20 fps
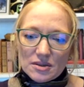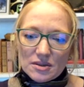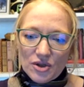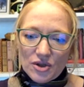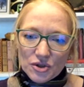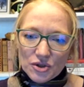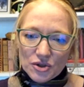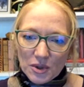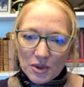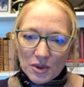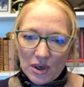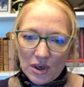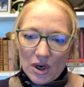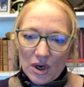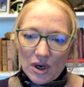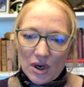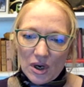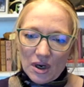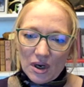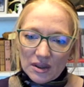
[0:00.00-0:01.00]
Those were
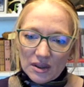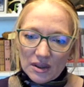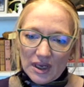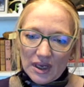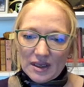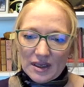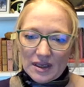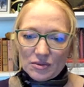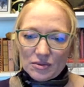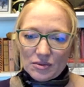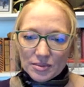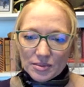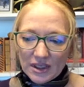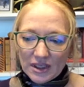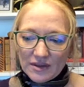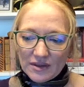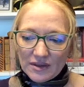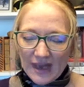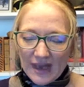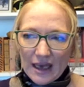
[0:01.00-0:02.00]
all, I think,
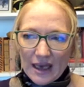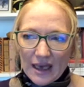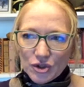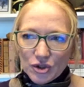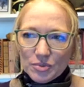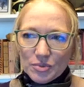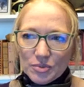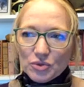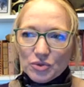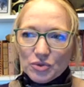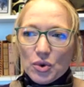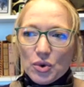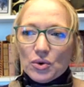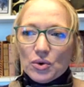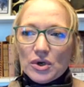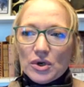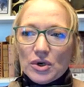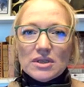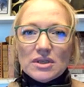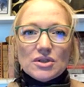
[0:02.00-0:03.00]
really valuable
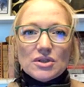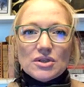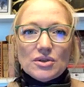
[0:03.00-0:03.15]
points